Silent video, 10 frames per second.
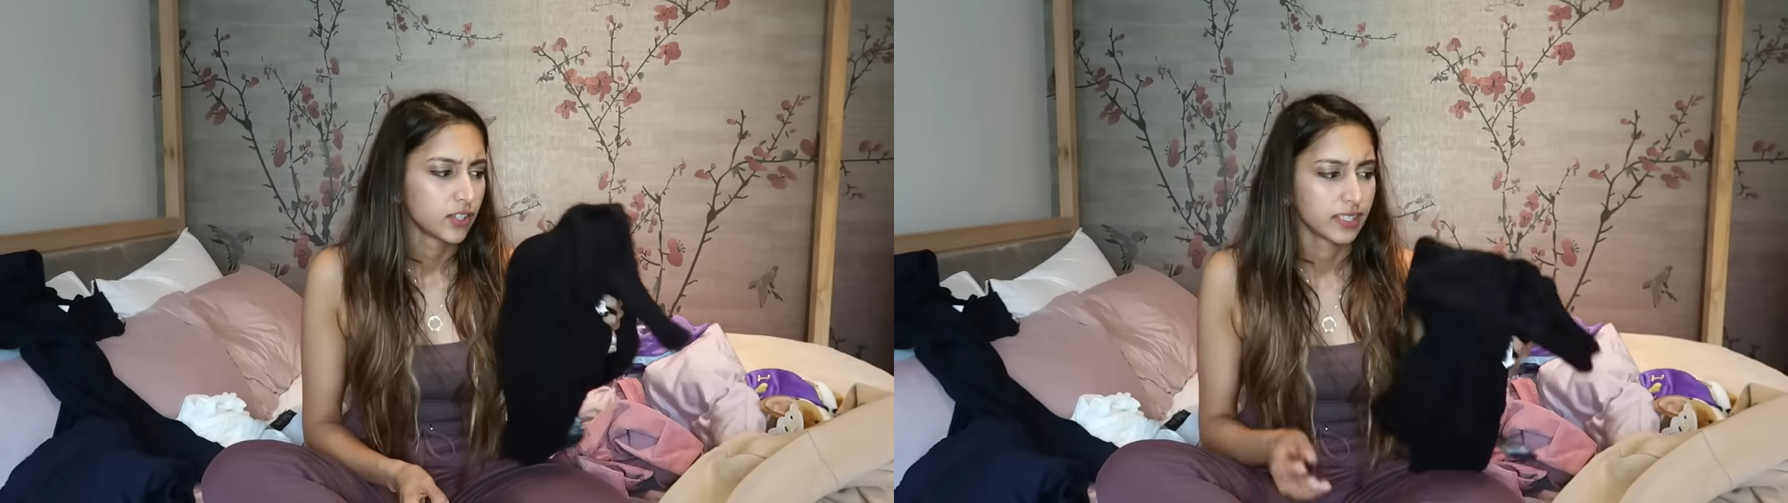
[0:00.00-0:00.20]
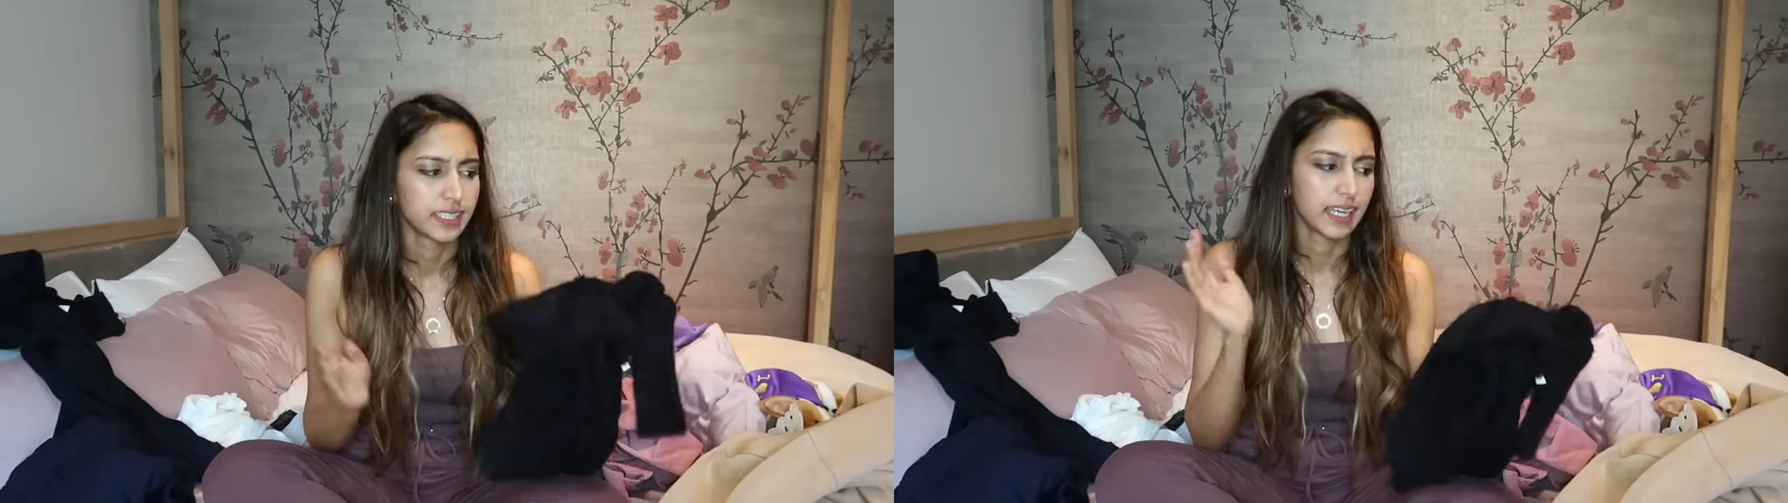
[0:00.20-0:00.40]

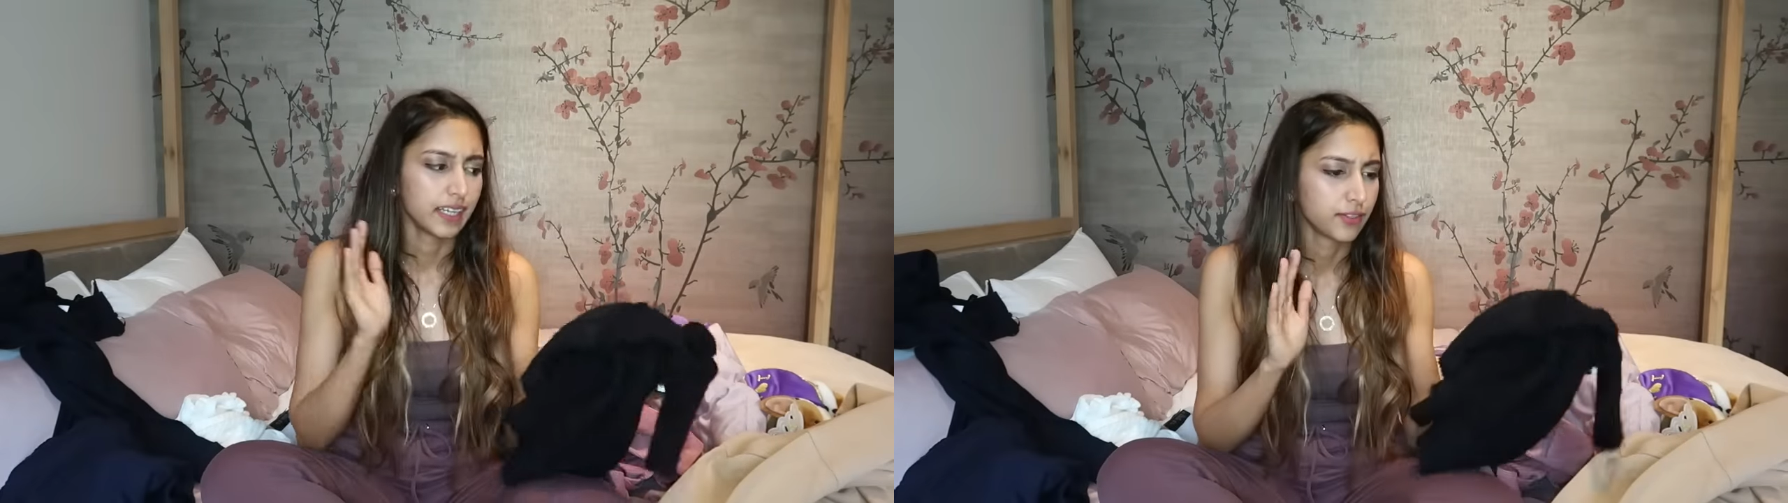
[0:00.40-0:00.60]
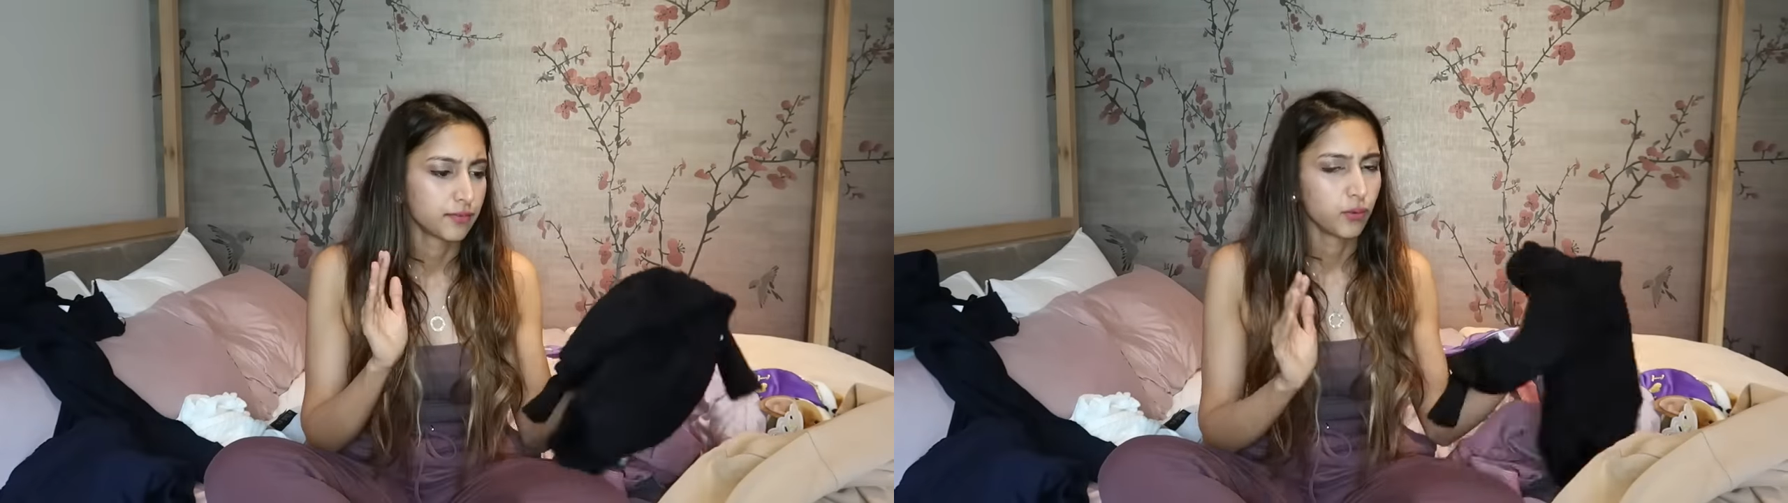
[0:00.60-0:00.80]
So it's like
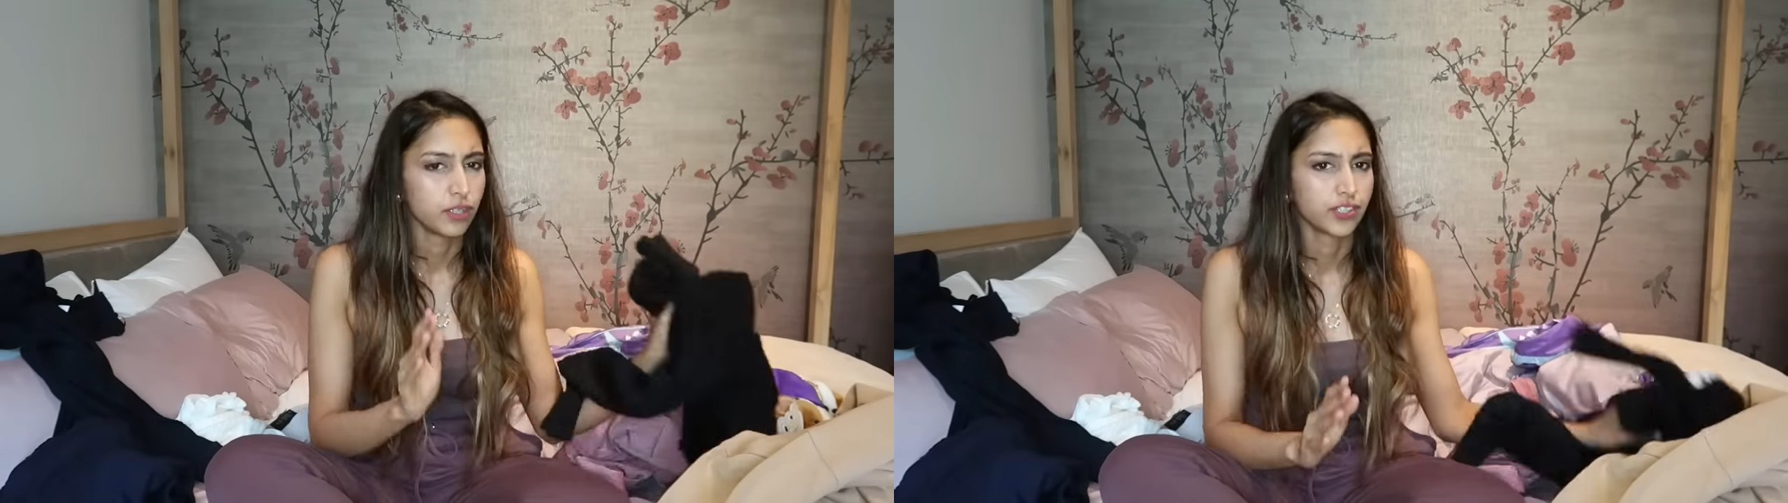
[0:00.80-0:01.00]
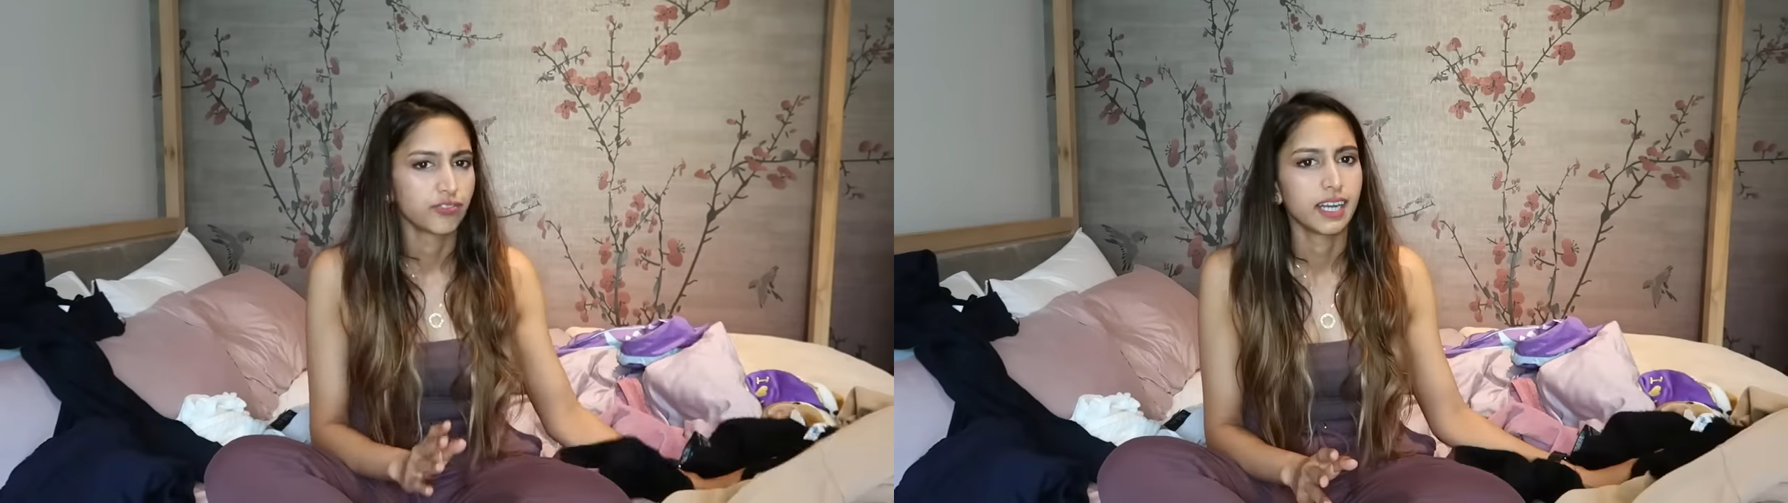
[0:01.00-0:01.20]
under
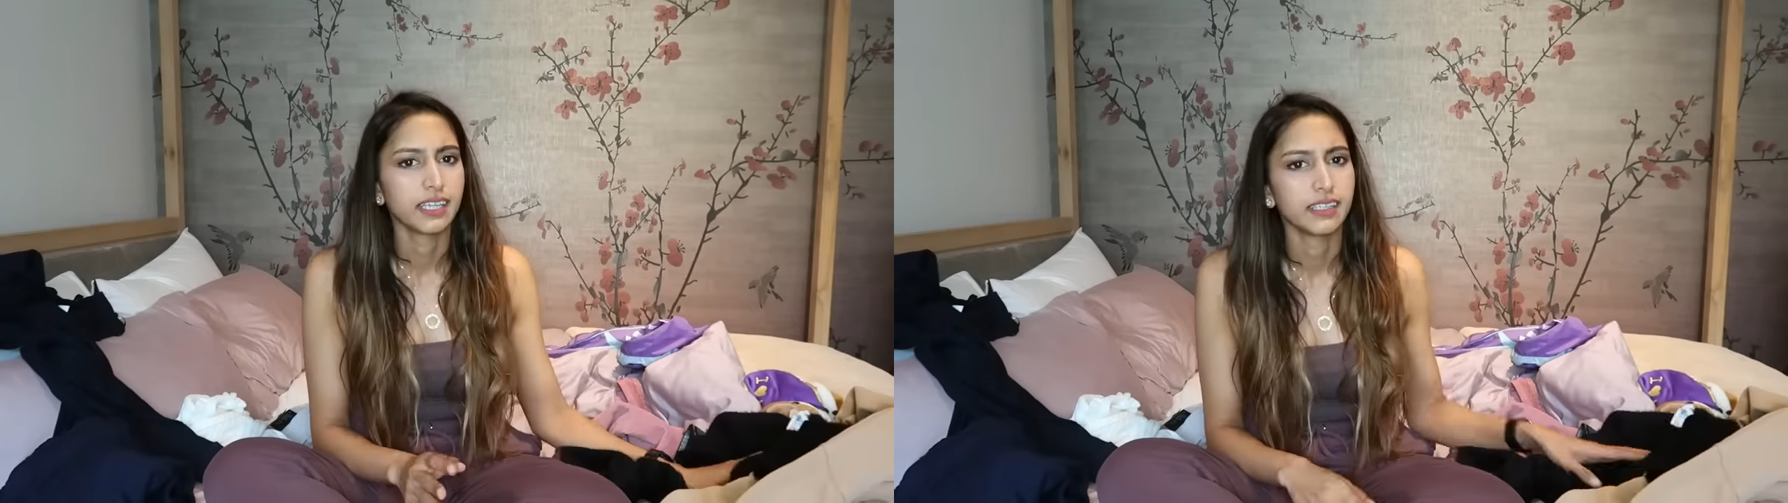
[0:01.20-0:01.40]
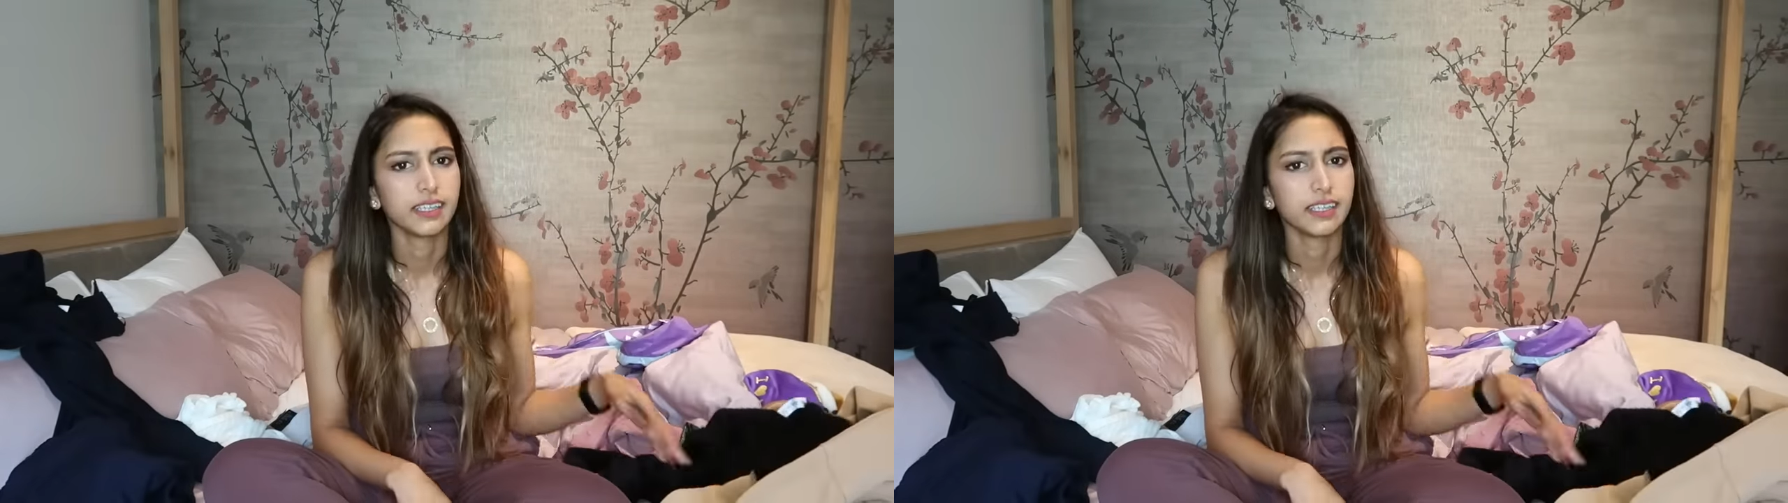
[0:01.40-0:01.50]
400 rand